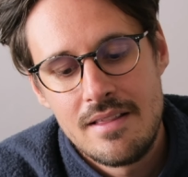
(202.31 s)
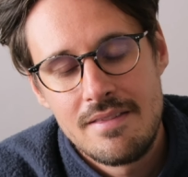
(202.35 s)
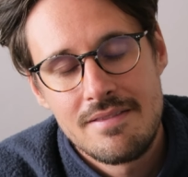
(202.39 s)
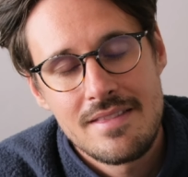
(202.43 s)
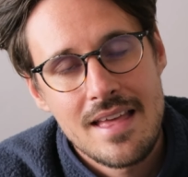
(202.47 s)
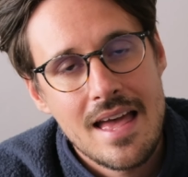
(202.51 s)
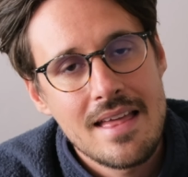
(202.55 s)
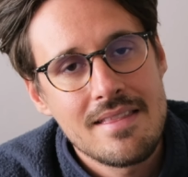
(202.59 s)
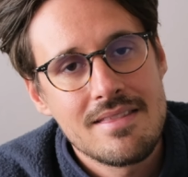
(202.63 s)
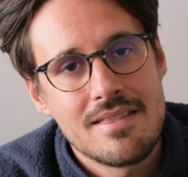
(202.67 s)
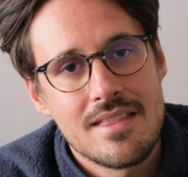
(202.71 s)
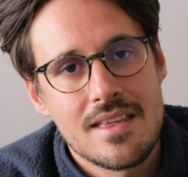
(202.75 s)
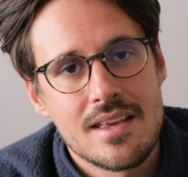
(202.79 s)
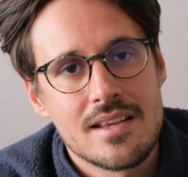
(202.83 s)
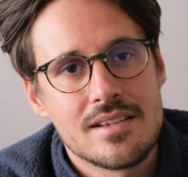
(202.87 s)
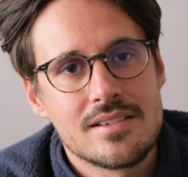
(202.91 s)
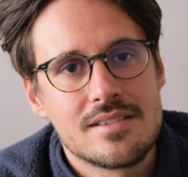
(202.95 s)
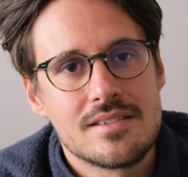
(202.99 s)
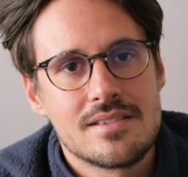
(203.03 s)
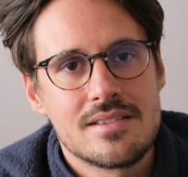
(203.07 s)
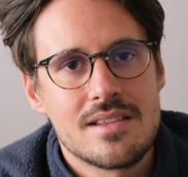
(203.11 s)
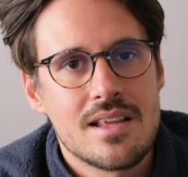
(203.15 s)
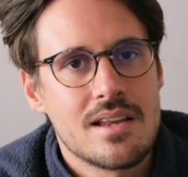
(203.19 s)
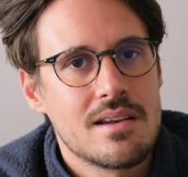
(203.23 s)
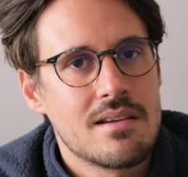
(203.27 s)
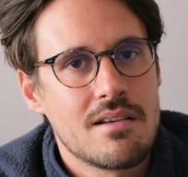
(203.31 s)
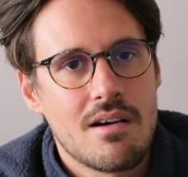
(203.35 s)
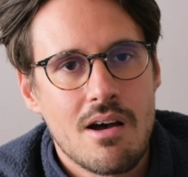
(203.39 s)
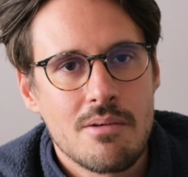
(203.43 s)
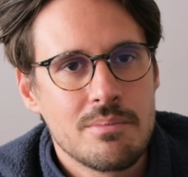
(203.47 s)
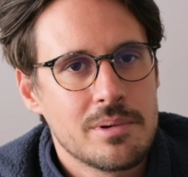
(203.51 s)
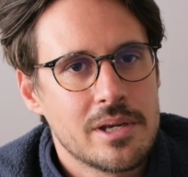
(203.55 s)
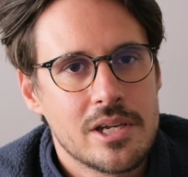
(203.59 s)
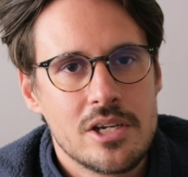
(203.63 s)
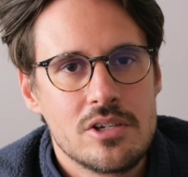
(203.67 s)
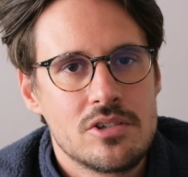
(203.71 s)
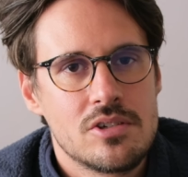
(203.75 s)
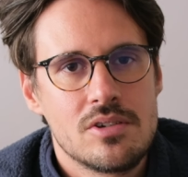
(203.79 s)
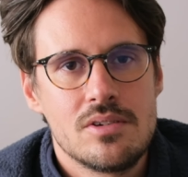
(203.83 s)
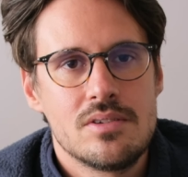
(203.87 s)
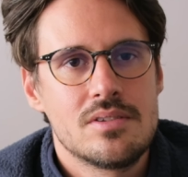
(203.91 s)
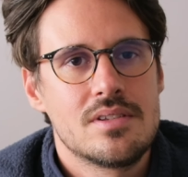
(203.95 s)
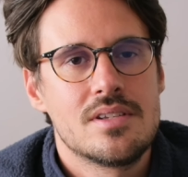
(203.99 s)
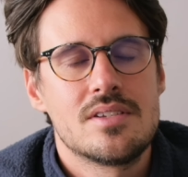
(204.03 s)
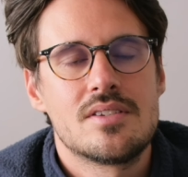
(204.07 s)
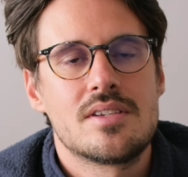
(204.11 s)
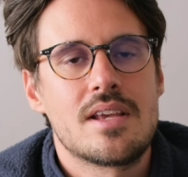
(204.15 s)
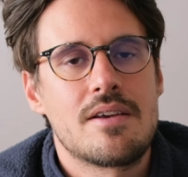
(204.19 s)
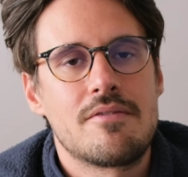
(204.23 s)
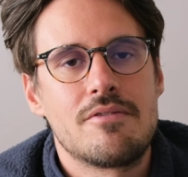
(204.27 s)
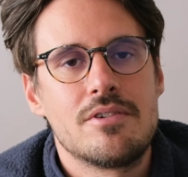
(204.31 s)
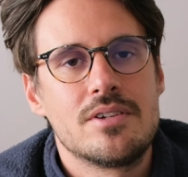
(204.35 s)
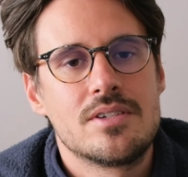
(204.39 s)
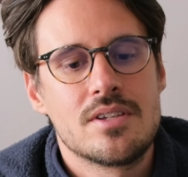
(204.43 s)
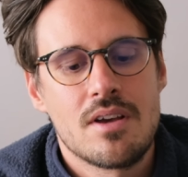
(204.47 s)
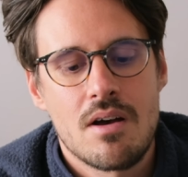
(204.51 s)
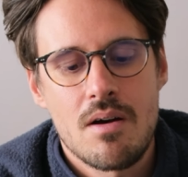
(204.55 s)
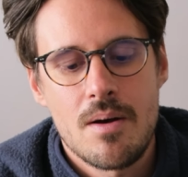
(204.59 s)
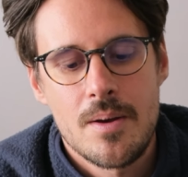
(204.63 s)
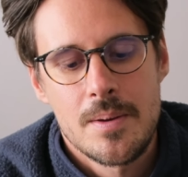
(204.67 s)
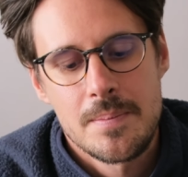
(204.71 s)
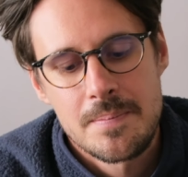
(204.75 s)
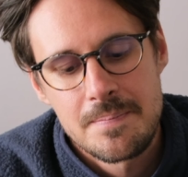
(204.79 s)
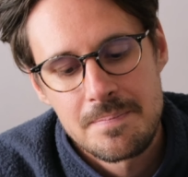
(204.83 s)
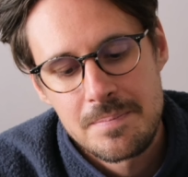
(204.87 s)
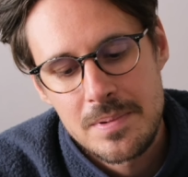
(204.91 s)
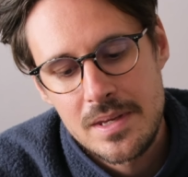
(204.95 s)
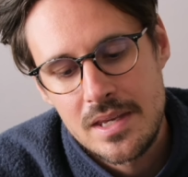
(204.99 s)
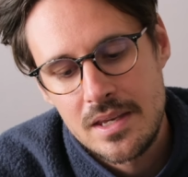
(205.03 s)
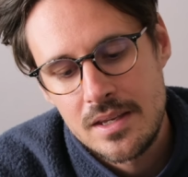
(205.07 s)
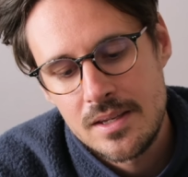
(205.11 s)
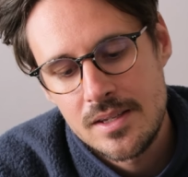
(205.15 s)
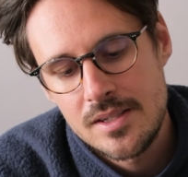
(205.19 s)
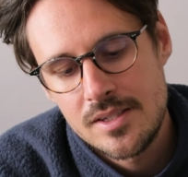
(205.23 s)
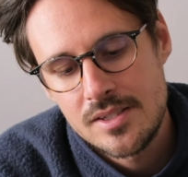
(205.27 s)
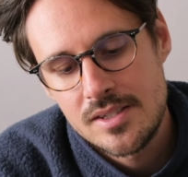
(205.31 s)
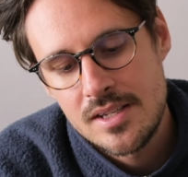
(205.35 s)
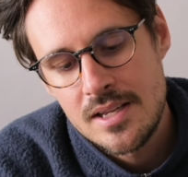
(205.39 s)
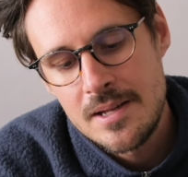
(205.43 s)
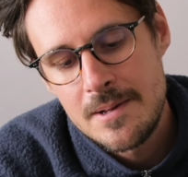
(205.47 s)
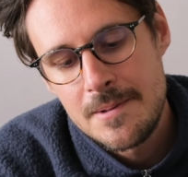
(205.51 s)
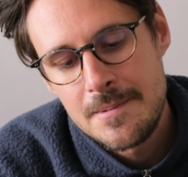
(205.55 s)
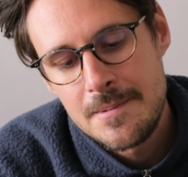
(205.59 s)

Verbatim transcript: than this, then I'm going to choose this every time because